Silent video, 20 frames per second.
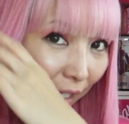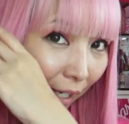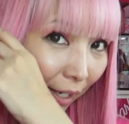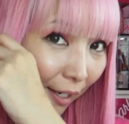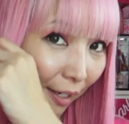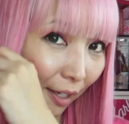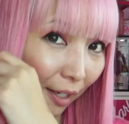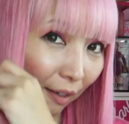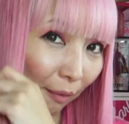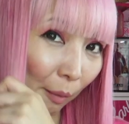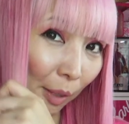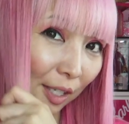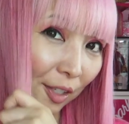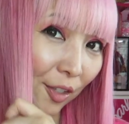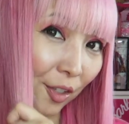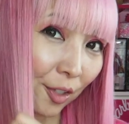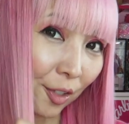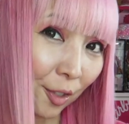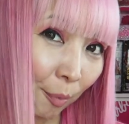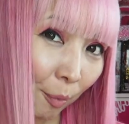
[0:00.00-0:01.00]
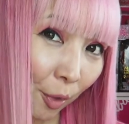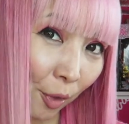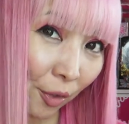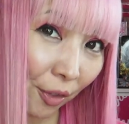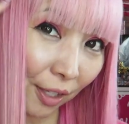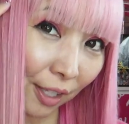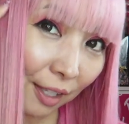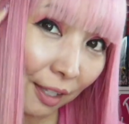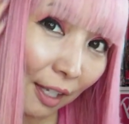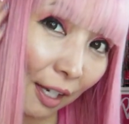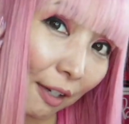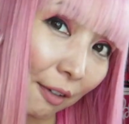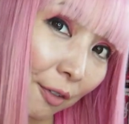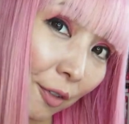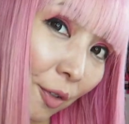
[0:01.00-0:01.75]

hair was smooth enough,